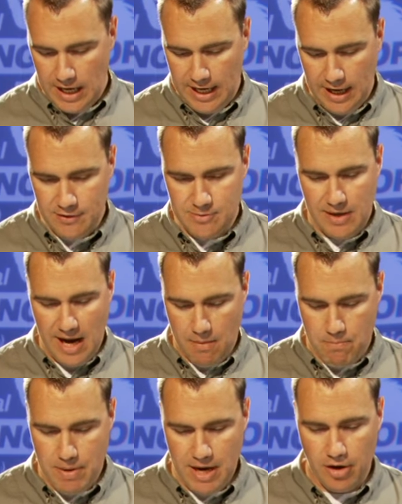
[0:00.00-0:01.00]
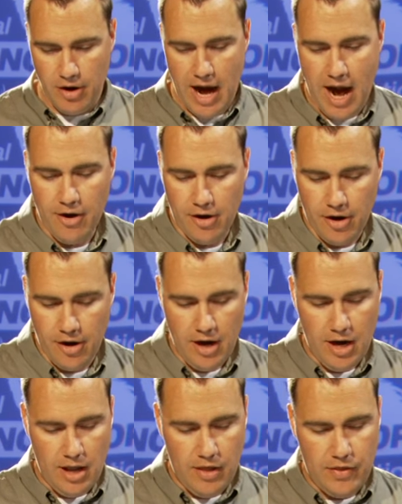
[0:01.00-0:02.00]
gives me a bigger
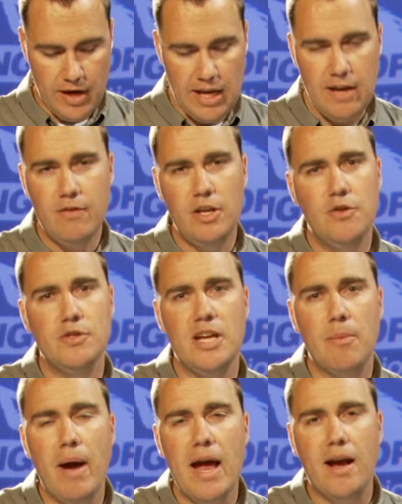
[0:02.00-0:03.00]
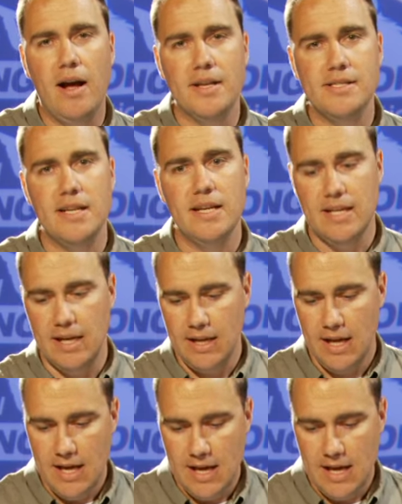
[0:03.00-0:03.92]
error than even using my constant did.